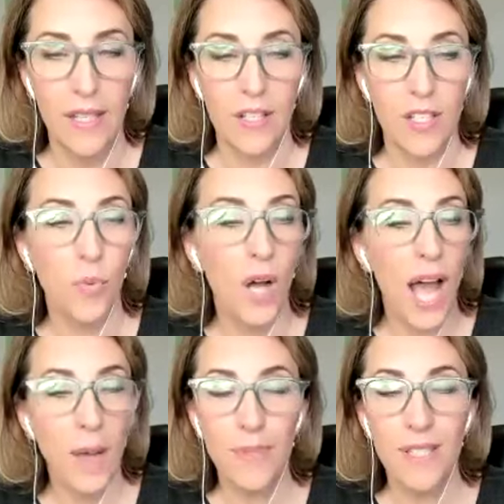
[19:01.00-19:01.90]
So what
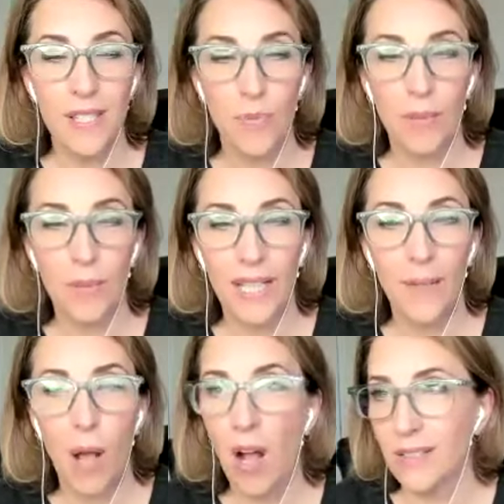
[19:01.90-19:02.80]
happens is we
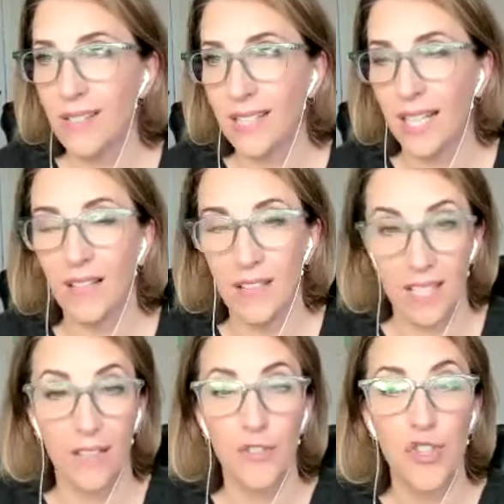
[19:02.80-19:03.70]
keep asking
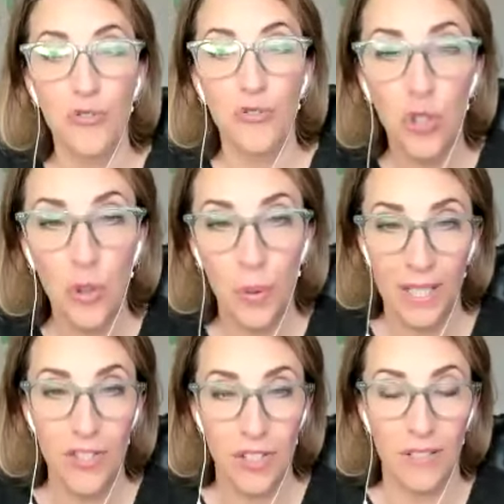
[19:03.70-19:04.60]
ourselves the wrong
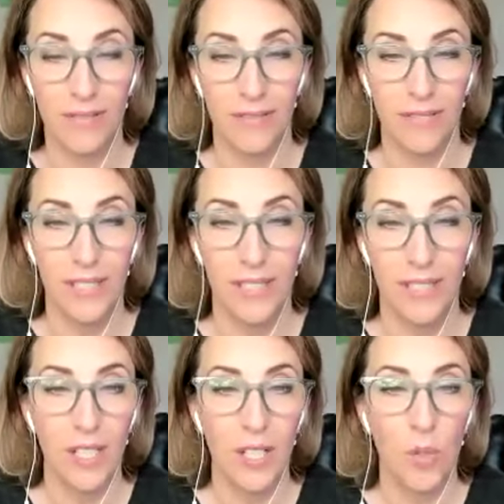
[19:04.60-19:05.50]
question.
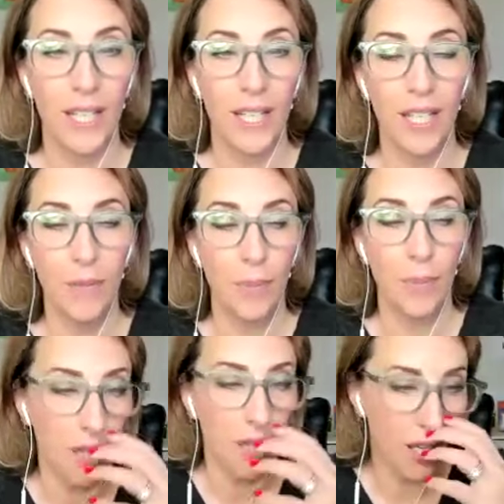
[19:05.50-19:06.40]
We
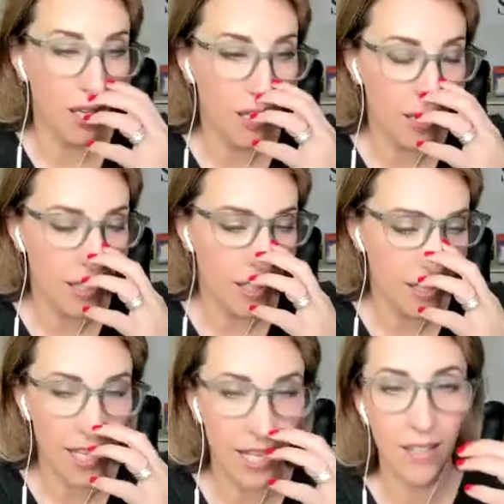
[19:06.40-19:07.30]
keep
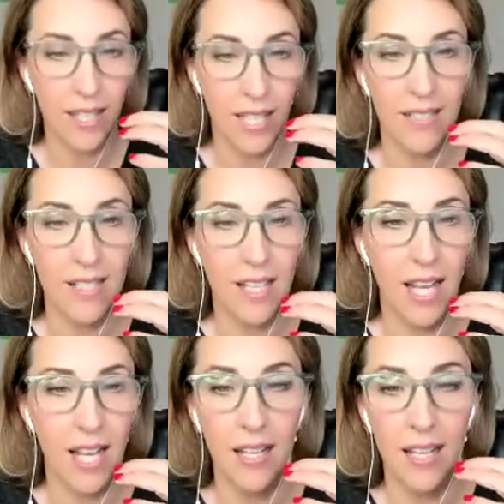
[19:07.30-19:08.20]
saying things
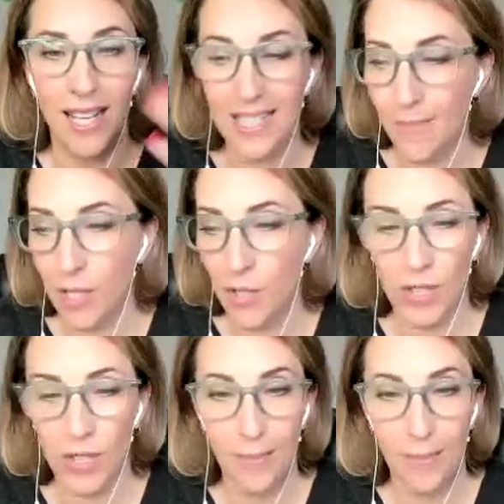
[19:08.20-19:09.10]
like, is my
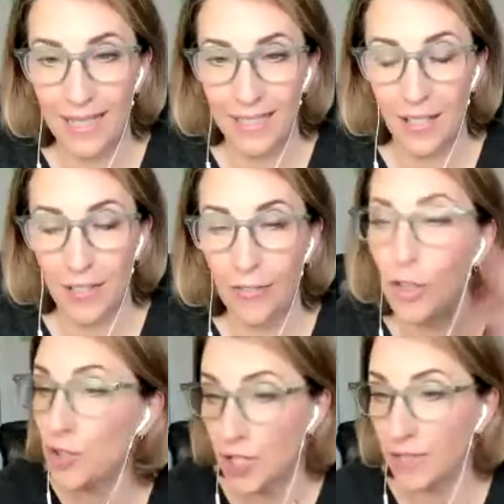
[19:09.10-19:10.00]
drinking bad enough?
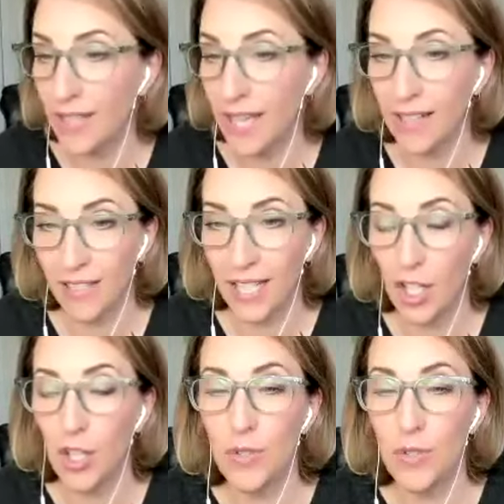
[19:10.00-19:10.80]
Who's done that, right?